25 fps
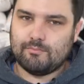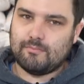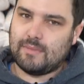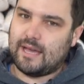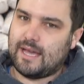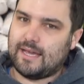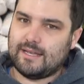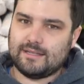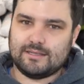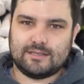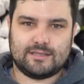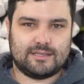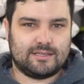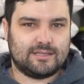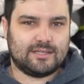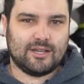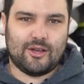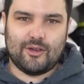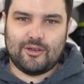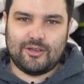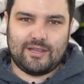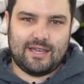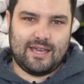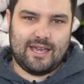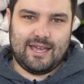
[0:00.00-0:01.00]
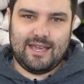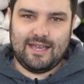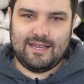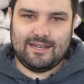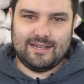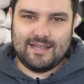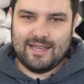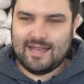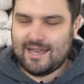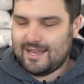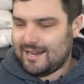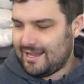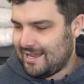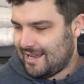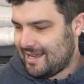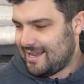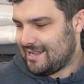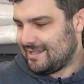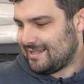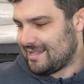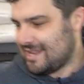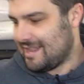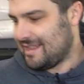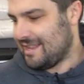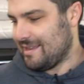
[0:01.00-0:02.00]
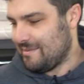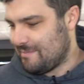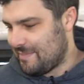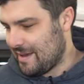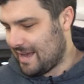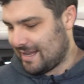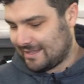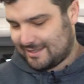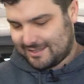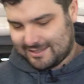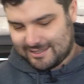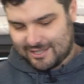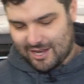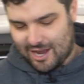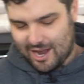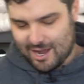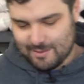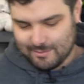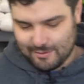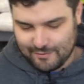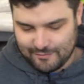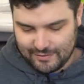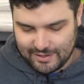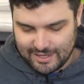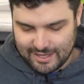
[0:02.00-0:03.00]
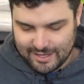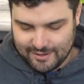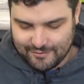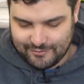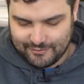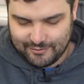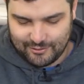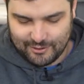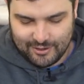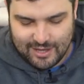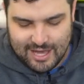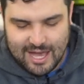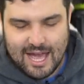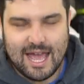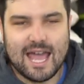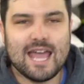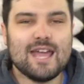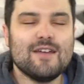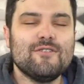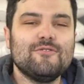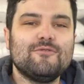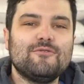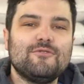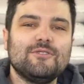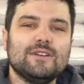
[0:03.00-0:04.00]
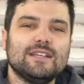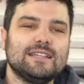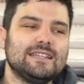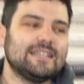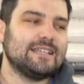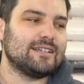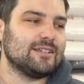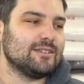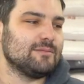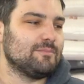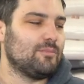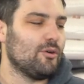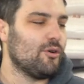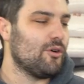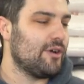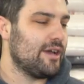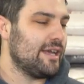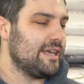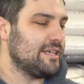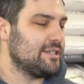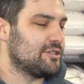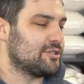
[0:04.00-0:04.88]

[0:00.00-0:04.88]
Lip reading: Mate, so keen. It is the best time of year for every little boy